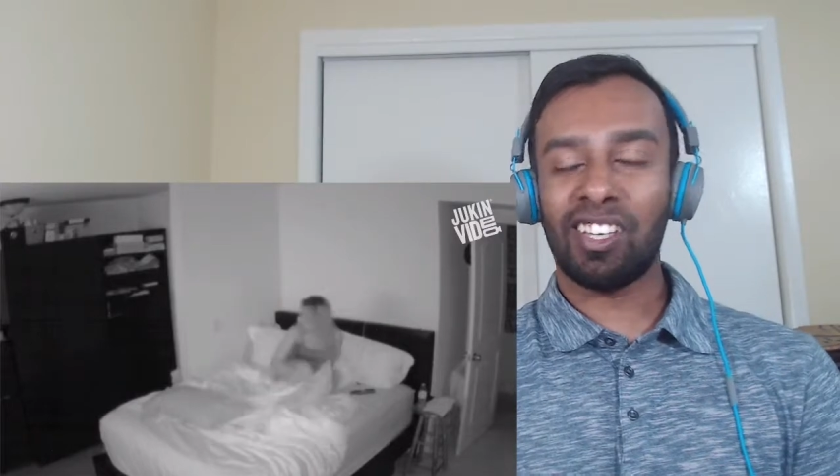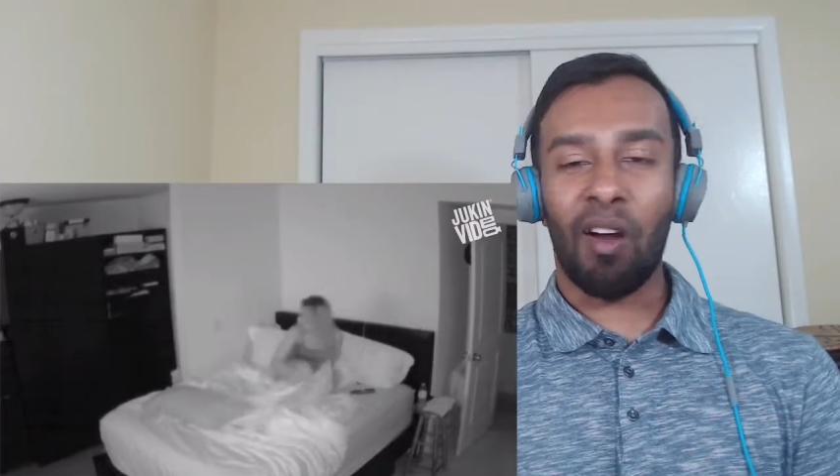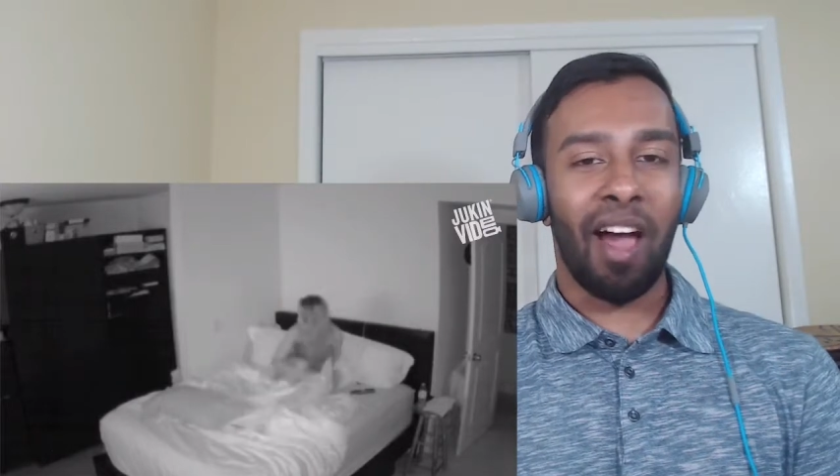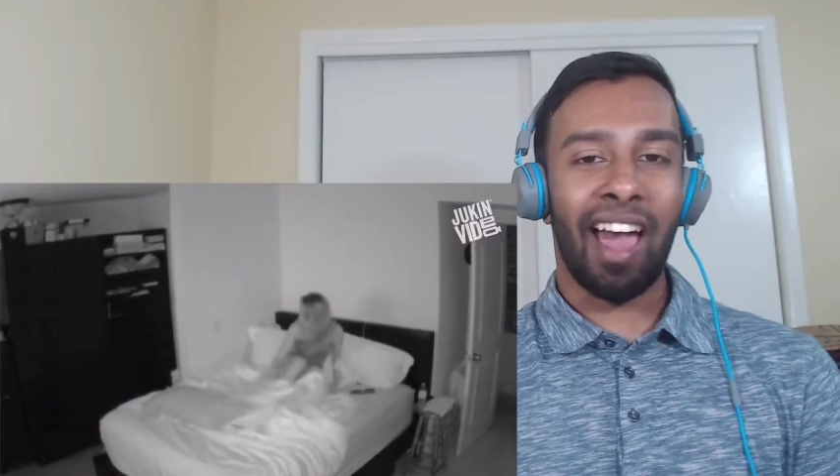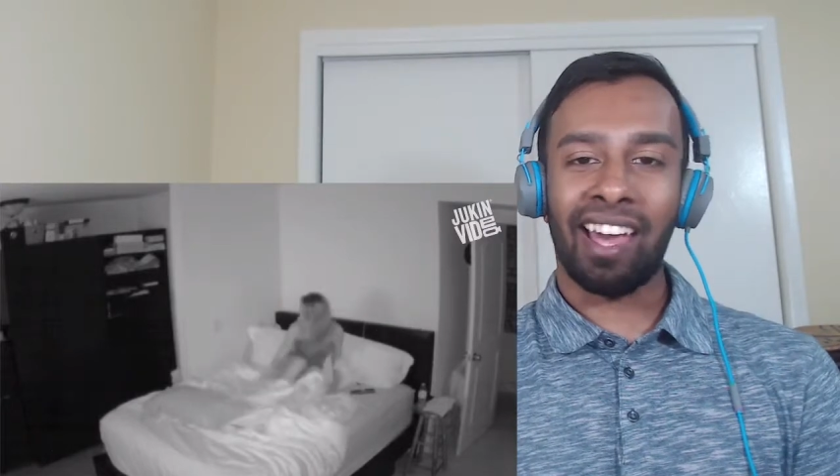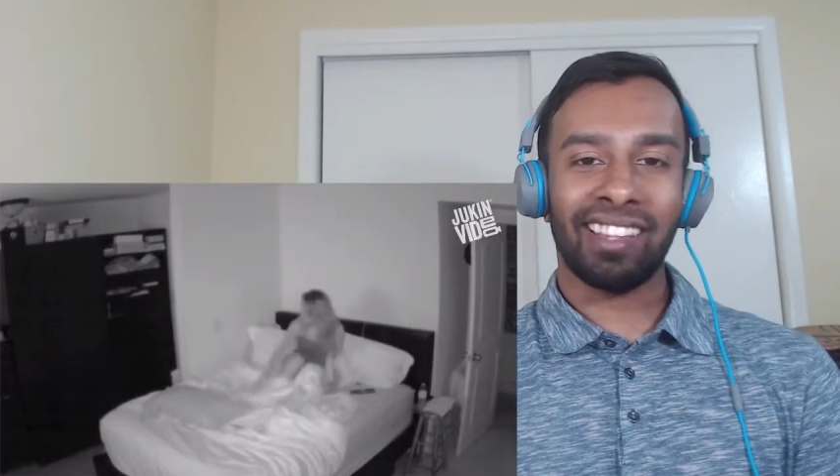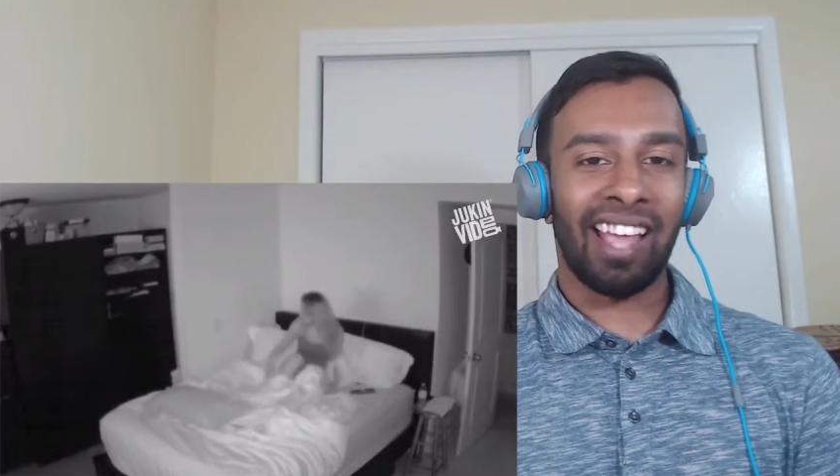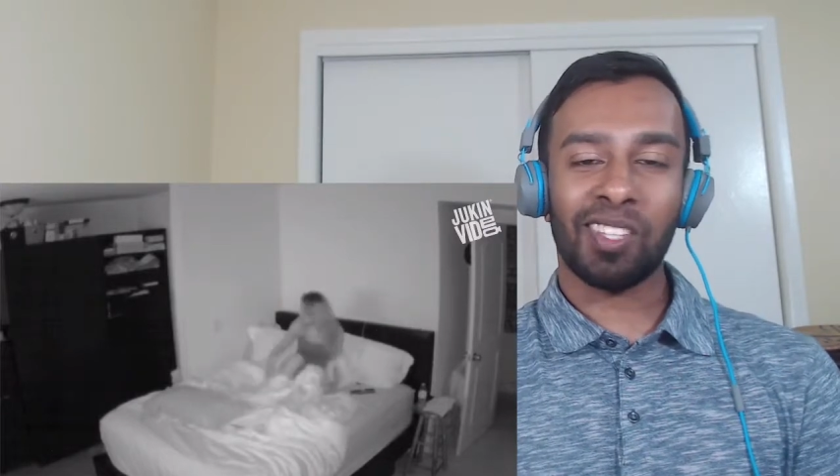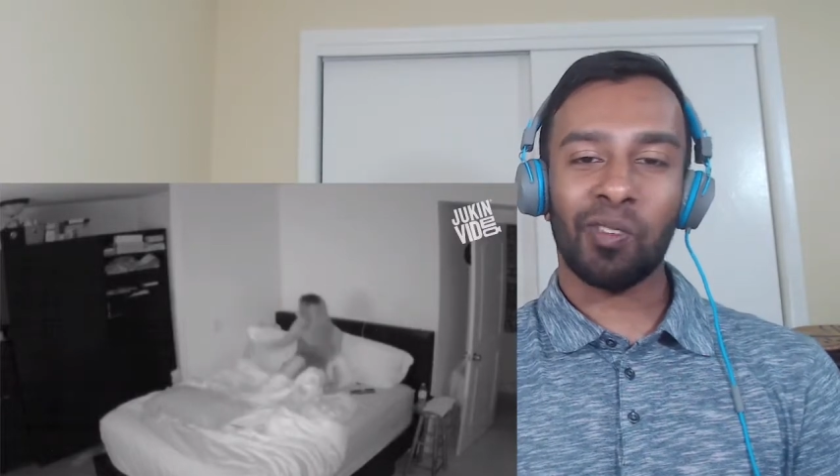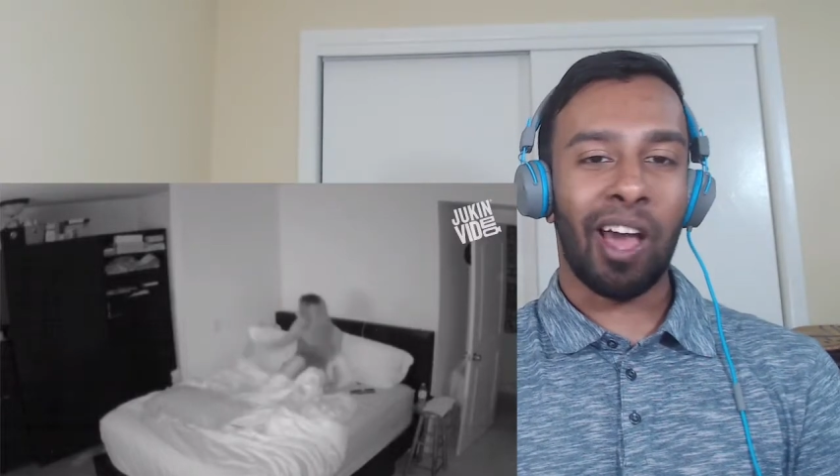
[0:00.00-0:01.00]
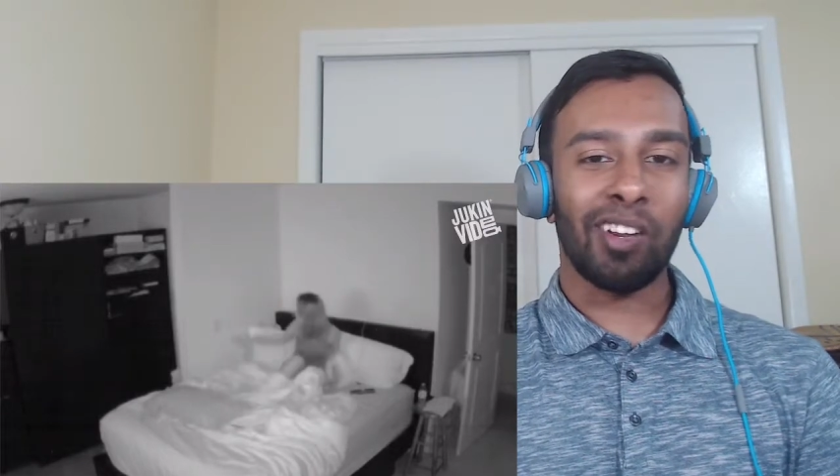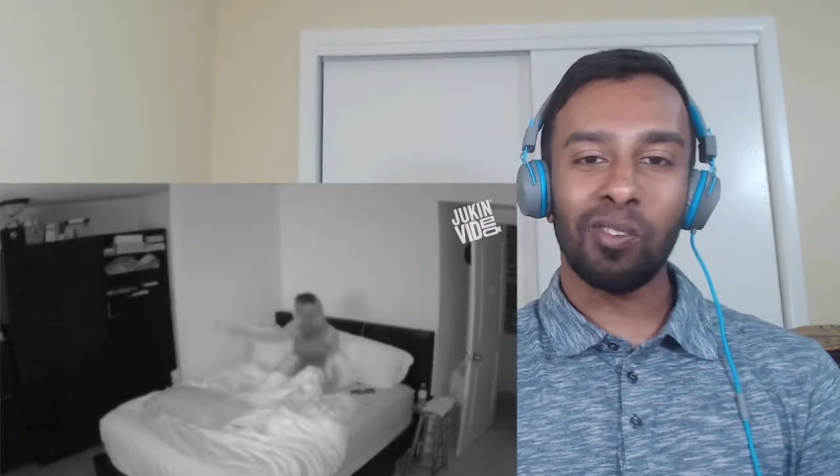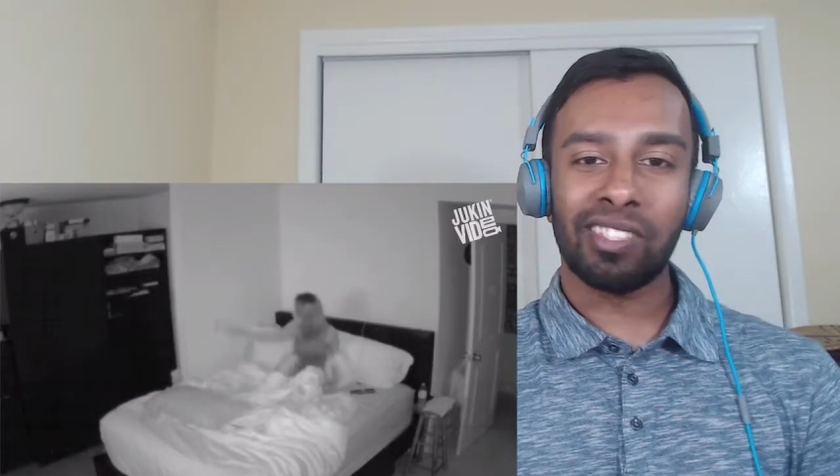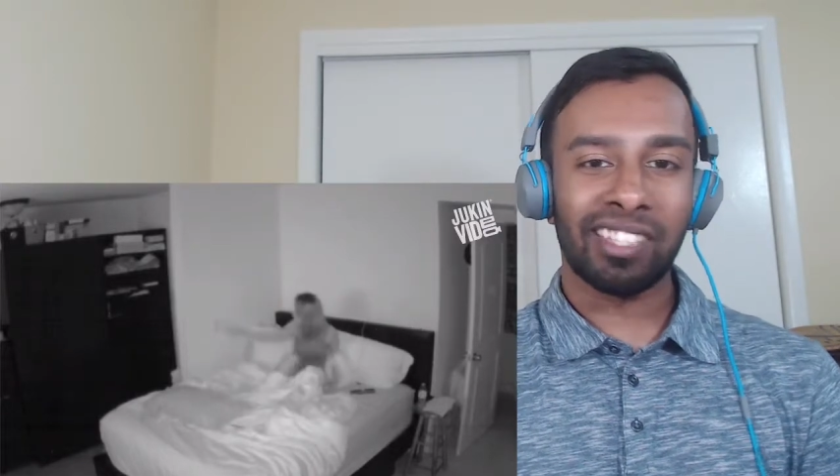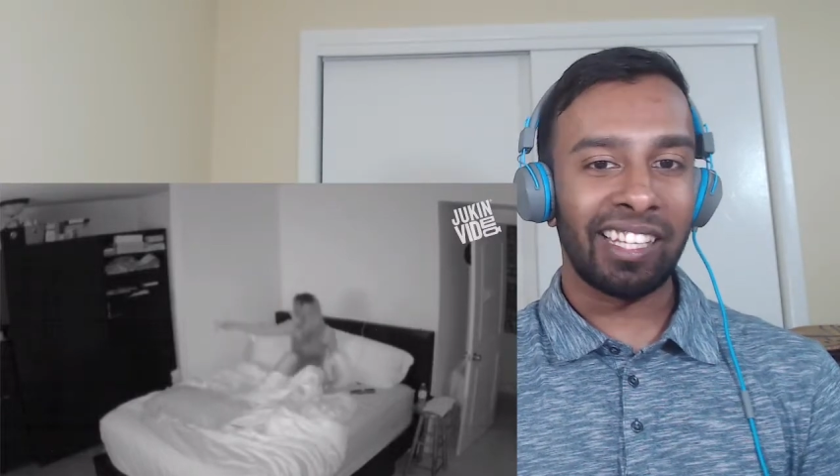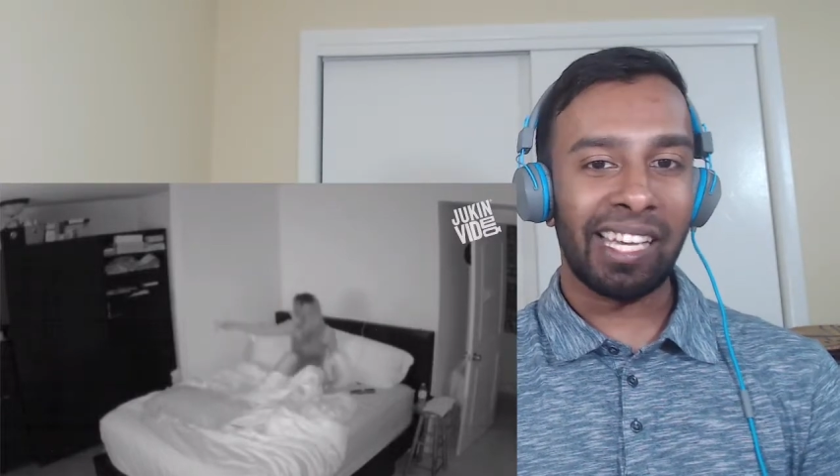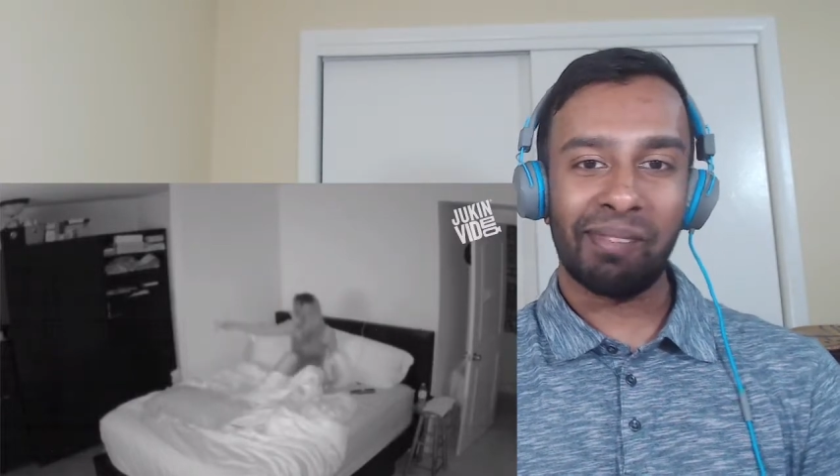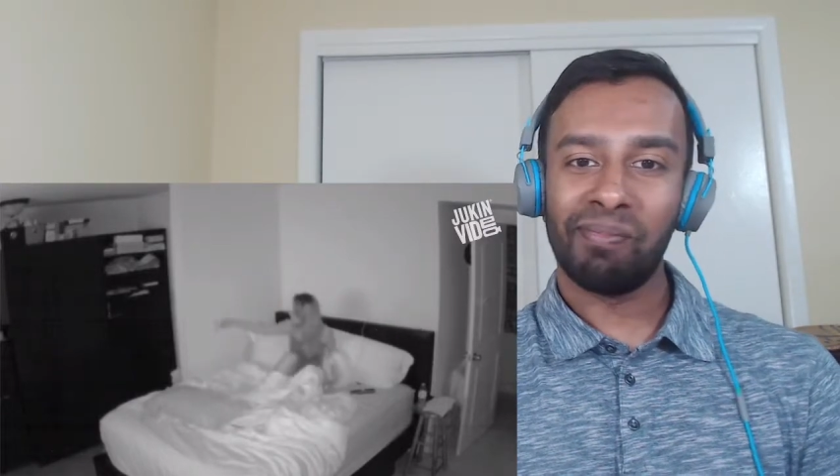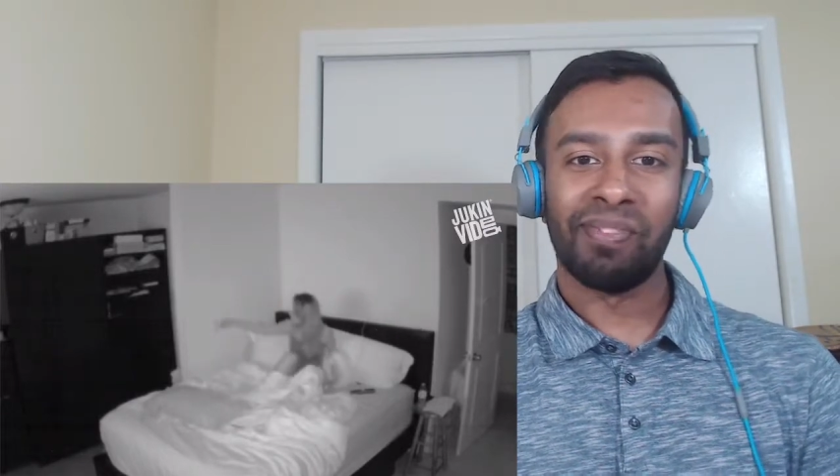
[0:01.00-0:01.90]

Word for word: Yo, I, that's why I don't sleep.